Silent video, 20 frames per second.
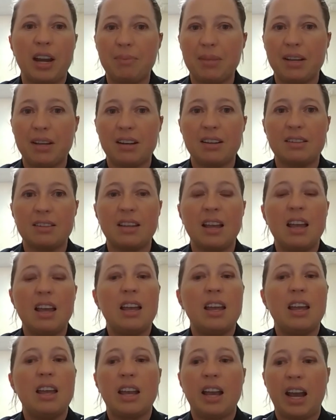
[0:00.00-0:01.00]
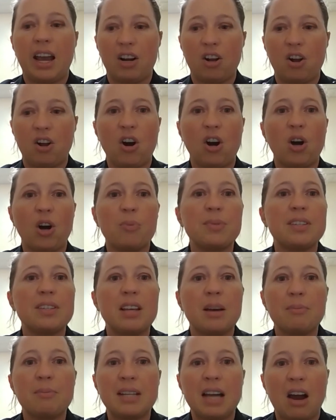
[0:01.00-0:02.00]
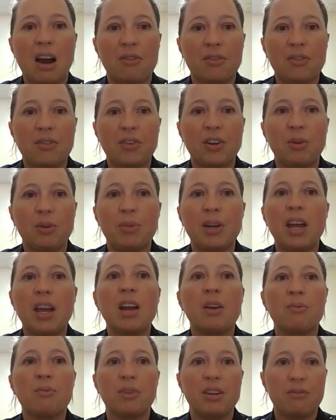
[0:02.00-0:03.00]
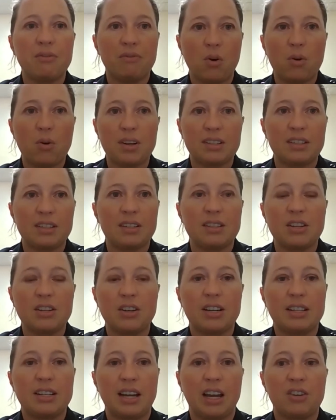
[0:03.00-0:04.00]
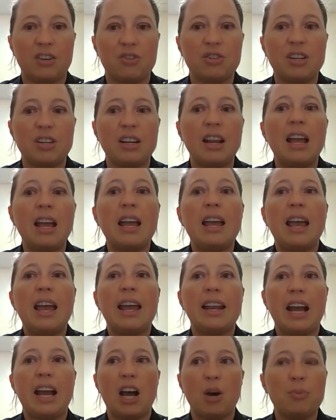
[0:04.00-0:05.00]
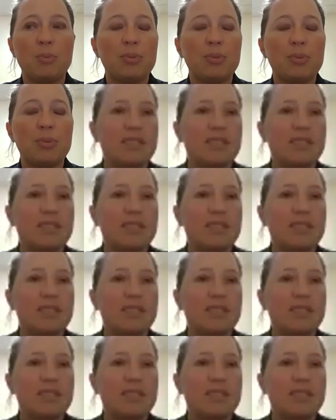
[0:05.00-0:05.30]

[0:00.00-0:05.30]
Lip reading: because it kind of calms them down a little bit. It refocuses their attention and helps us